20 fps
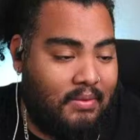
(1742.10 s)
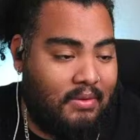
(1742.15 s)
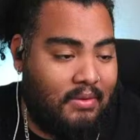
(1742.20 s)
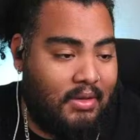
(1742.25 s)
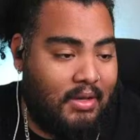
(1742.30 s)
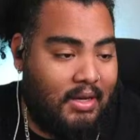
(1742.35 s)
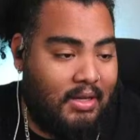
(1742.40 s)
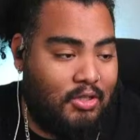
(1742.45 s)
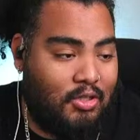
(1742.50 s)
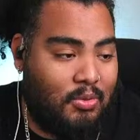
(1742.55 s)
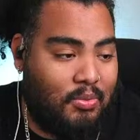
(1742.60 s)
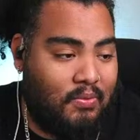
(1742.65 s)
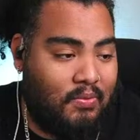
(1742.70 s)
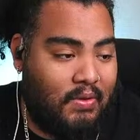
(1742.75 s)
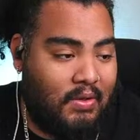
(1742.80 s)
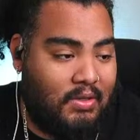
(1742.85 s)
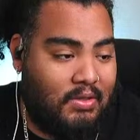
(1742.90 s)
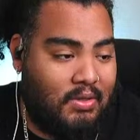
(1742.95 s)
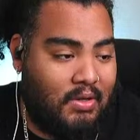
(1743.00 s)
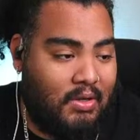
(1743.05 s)
You got a super
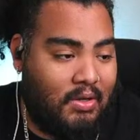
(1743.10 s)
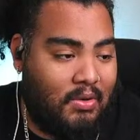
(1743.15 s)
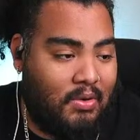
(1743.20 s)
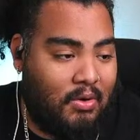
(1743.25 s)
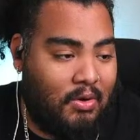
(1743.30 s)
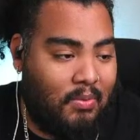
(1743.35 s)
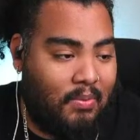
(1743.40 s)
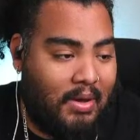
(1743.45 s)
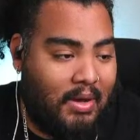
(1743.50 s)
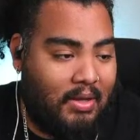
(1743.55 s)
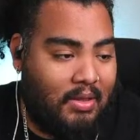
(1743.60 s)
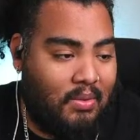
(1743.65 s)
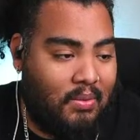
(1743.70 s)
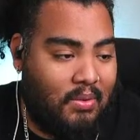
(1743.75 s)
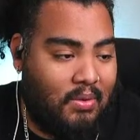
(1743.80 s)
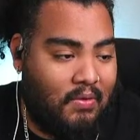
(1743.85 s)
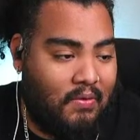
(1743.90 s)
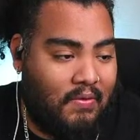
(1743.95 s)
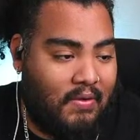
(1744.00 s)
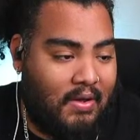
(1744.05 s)
flex starting quarterback at the
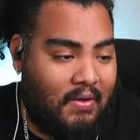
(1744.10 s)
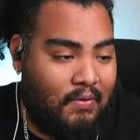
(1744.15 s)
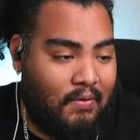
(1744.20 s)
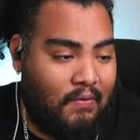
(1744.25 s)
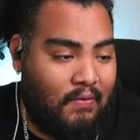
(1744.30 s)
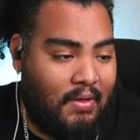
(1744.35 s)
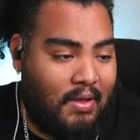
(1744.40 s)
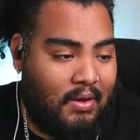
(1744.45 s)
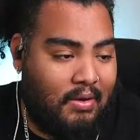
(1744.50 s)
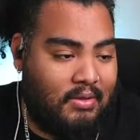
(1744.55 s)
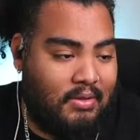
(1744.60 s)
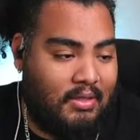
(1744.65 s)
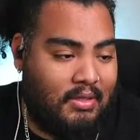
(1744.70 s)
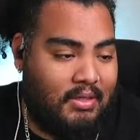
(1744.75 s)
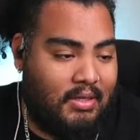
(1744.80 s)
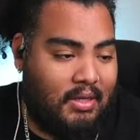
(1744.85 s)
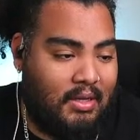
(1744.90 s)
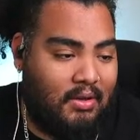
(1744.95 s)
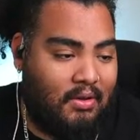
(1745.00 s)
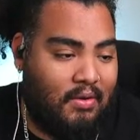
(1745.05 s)
105 for Flowers and a
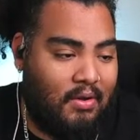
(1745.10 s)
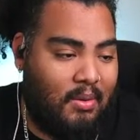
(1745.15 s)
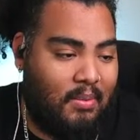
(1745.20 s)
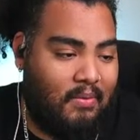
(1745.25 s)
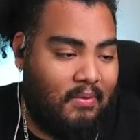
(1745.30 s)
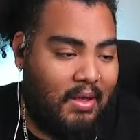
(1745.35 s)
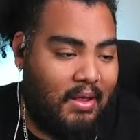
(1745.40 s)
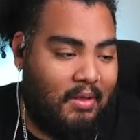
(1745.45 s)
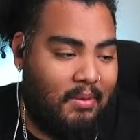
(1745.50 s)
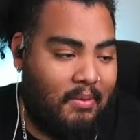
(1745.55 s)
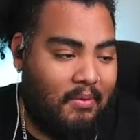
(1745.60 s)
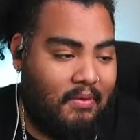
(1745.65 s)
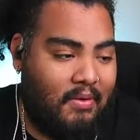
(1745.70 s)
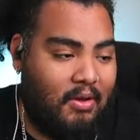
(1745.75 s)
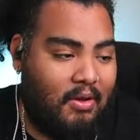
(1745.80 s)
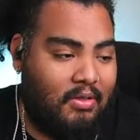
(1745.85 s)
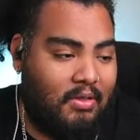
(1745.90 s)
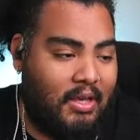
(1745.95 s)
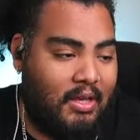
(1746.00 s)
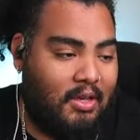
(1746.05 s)
second incredible value, my friend.
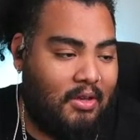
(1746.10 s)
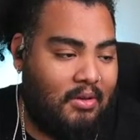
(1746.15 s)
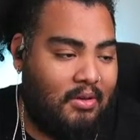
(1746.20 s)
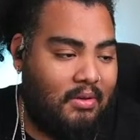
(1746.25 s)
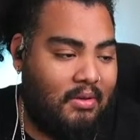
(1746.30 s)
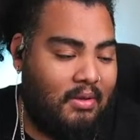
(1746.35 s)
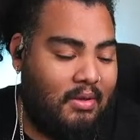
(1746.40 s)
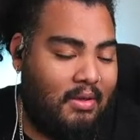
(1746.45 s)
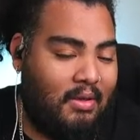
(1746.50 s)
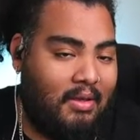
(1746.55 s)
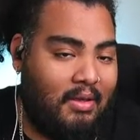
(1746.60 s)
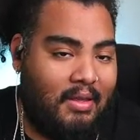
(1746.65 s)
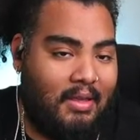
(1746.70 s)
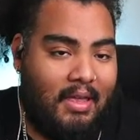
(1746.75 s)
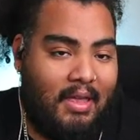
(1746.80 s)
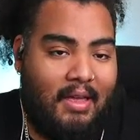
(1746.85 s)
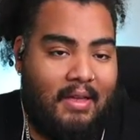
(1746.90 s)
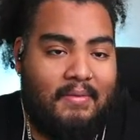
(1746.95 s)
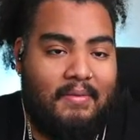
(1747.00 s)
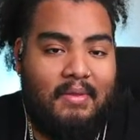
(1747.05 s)
Oh, thank you.
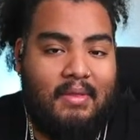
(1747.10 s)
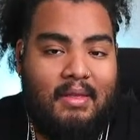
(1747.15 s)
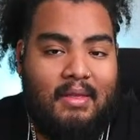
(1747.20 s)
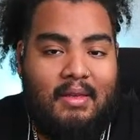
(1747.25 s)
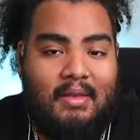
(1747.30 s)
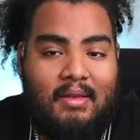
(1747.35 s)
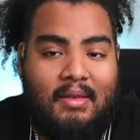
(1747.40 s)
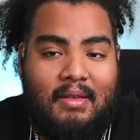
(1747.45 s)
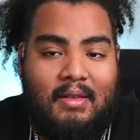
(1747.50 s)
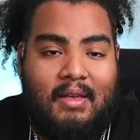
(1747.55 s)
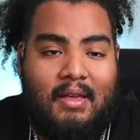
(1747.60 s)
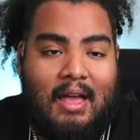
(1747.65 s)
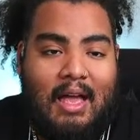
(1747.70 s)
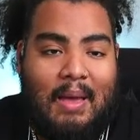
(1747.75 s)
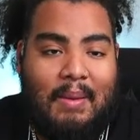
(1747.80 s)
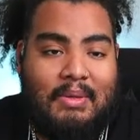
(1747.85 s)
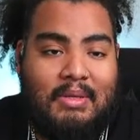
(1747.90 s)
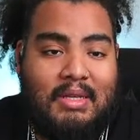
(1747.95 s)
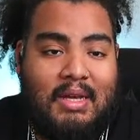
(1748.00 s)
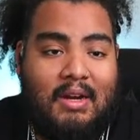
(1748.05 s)
Yeah. I'm
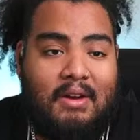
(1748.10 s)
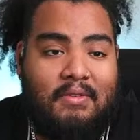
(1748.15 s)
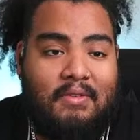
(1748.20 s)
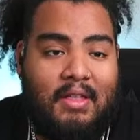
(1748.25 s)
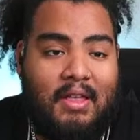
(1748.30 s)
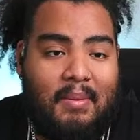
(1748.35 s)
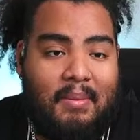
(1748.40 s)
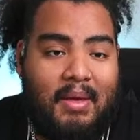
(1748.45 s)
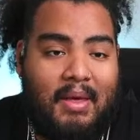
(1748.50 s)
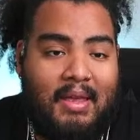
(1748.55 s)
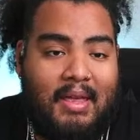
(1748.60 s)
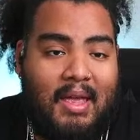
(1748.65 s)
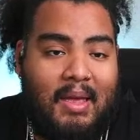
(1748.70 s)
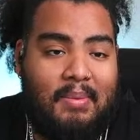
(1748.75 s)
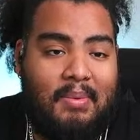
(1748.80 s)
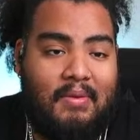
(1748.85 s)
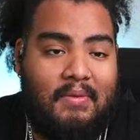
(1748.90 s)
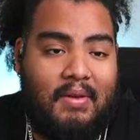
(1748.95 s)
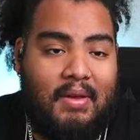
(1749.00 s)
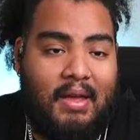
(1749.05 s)
excited for that, man. I can't
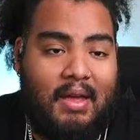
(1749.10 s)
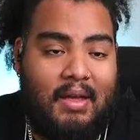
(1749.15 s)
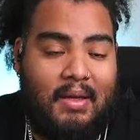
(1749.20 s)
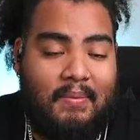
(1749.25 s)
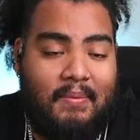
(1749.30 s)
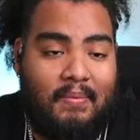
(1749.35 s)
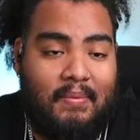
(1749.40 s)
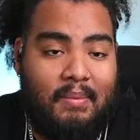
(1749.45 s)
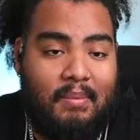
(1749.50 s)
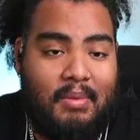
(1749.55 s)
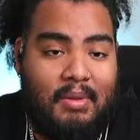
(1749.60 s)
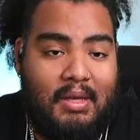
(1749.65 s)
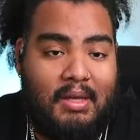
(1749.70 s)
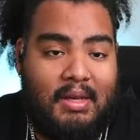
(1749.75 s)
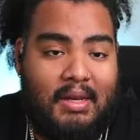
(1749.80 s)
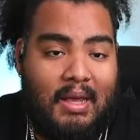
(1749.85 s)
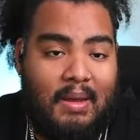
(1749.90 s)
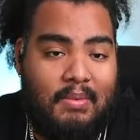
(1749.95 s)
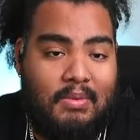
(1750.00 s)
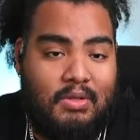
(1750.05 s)
believe I got Malik
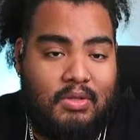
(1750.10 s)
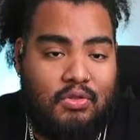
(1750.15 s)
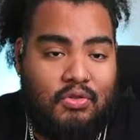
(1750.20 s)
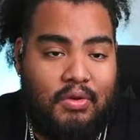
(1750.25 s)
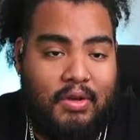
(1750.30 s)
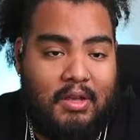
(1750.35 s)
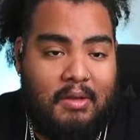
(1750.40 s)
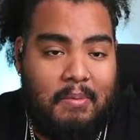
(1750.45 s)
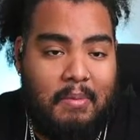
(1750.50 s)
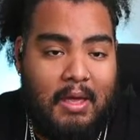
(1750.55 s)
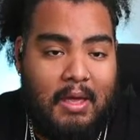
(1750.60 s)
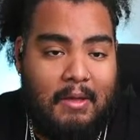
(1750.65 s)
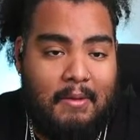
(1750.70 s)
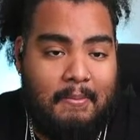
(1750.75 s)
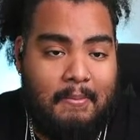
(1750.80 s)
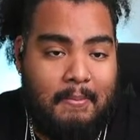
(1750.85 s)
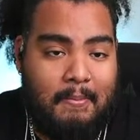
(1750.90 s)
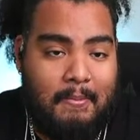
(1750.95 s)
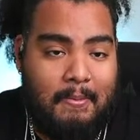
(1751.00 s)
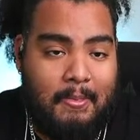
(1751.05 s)
Neighbors and Drake May.
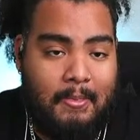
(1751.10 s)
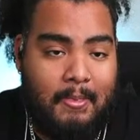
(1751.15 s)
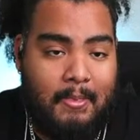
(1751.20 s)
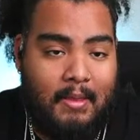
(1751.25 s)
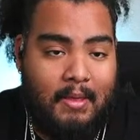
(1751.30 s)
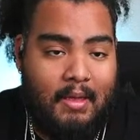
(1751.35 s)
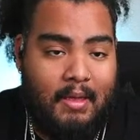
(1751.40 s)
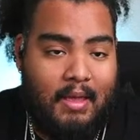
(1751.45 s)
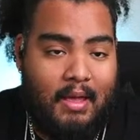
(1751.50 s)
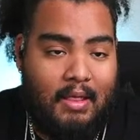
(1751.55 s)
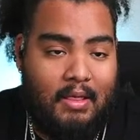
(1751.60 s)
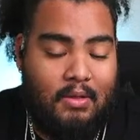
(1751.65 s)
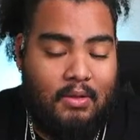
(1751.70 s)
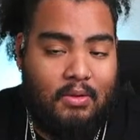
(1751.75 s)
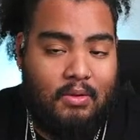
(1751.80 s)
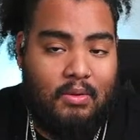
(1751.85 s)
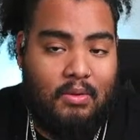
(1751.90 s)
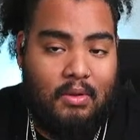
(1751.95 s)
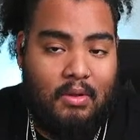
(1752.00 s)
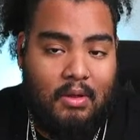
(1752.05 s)
Got a
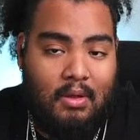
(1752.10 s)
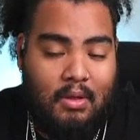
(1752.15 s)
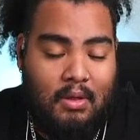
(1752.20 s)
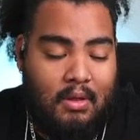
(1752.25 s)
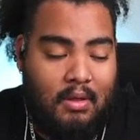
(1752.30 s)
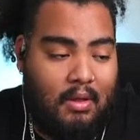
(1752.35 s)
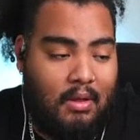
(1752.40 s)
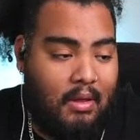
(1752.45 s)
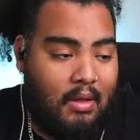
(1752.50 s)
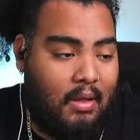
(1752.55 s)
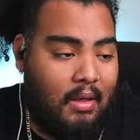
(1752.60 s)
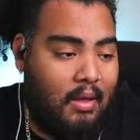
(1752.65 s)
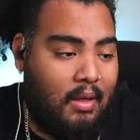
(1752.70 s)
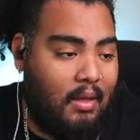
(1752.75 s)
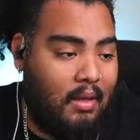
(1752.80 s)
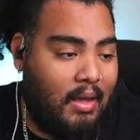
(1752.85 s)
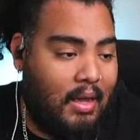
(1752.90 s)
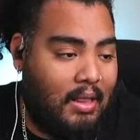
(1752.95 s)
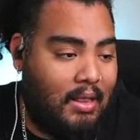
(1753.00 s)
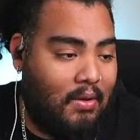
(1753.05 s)

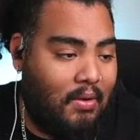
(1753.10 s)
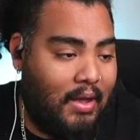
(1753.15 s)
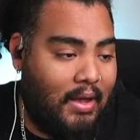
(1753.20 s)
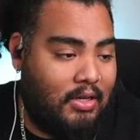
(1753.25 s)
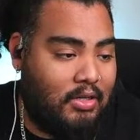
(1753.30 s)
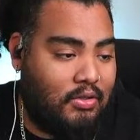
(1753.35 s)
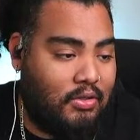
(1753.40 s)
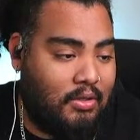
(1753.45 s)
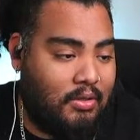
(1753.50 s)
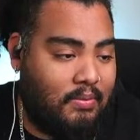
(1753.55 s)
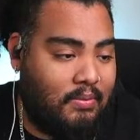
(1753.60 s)
little extra.